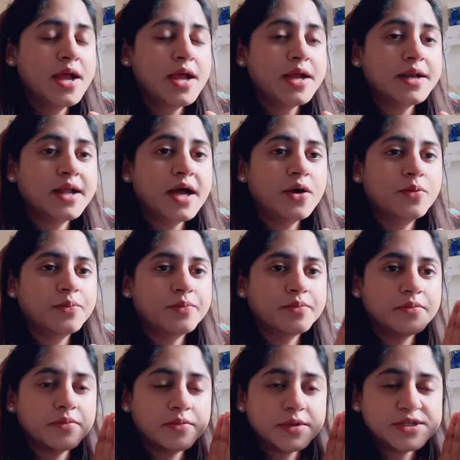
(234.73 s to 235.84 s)
Now,
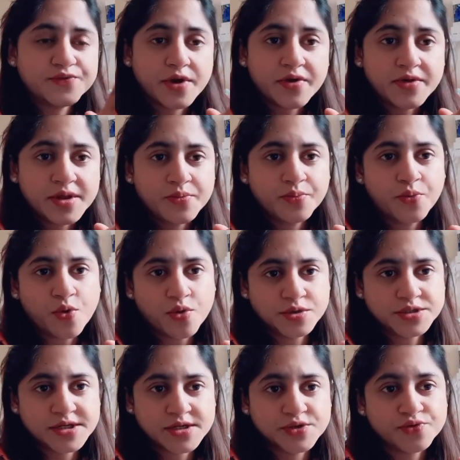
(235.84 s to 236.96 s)
it's very
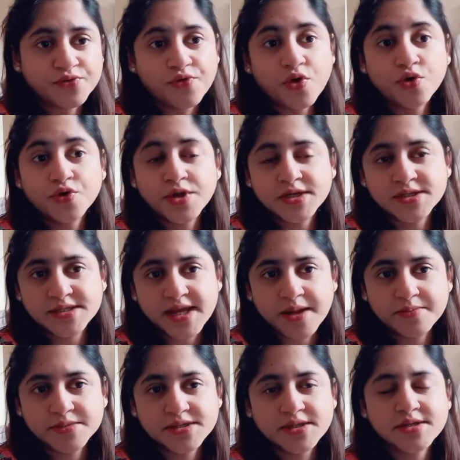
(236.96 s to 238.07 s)
important to follow the
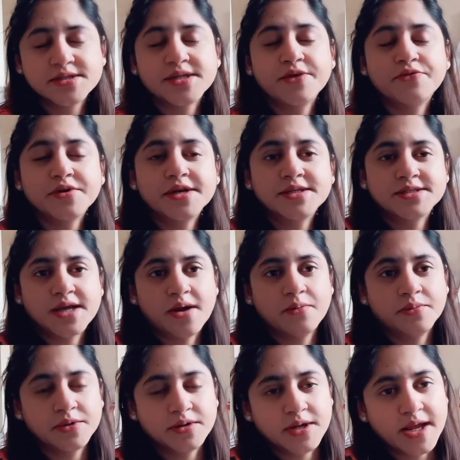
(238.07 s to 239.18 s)
steps. Say for
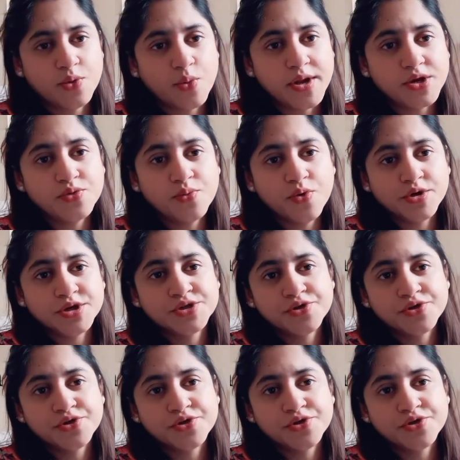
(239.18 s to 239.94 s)
example, like when you monitor